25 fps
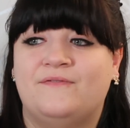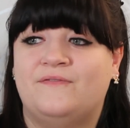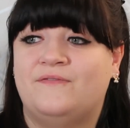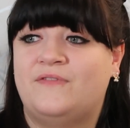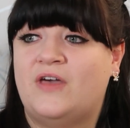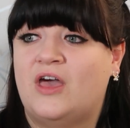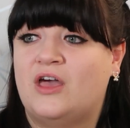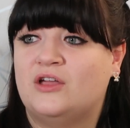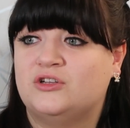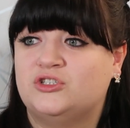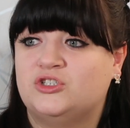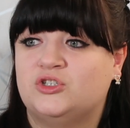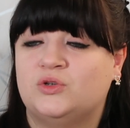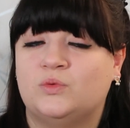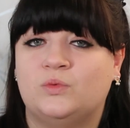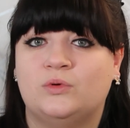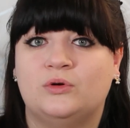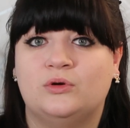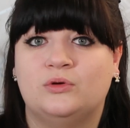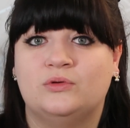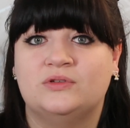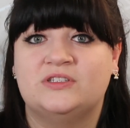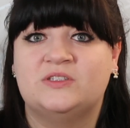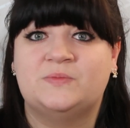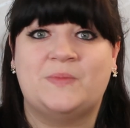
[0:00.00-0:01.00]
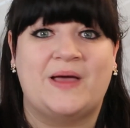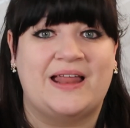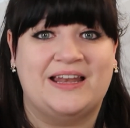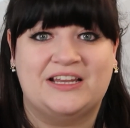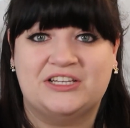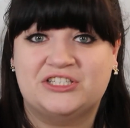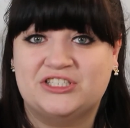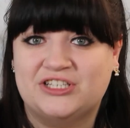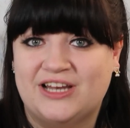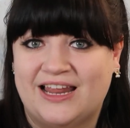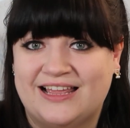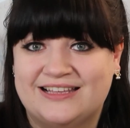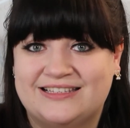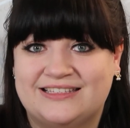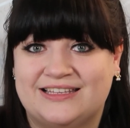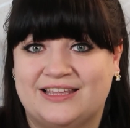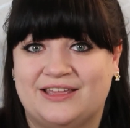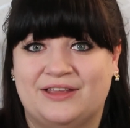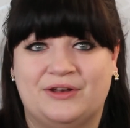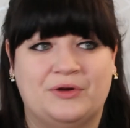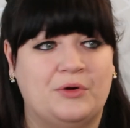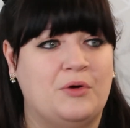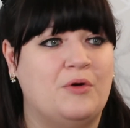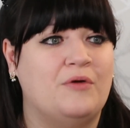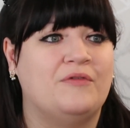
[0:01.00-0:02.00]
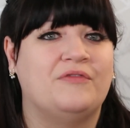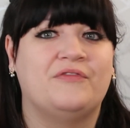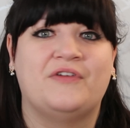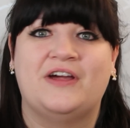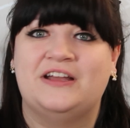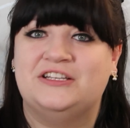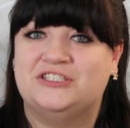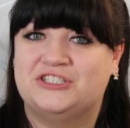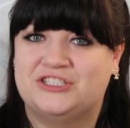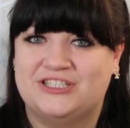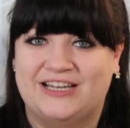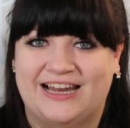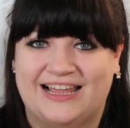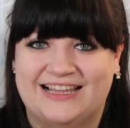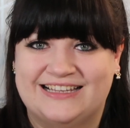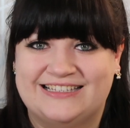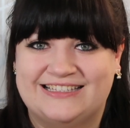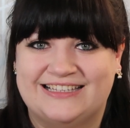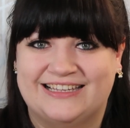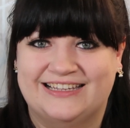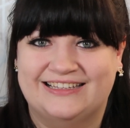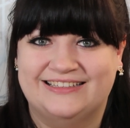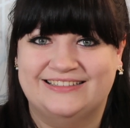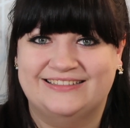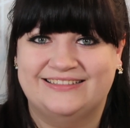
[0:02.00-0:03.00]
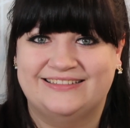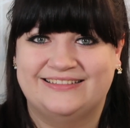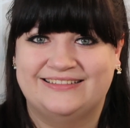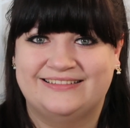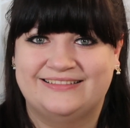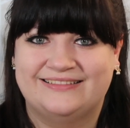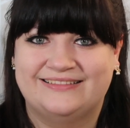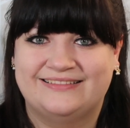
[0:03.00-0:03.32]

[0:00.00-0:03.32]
virtual Spanish lesson or French lesson